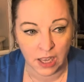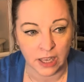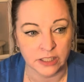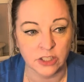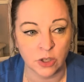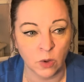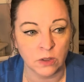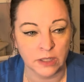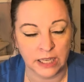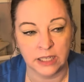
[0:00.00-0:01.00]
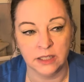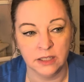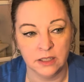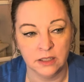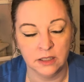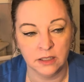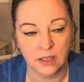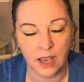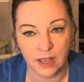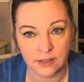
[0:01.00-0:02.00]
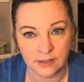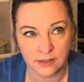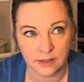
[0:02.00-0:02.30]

I don't like Cass,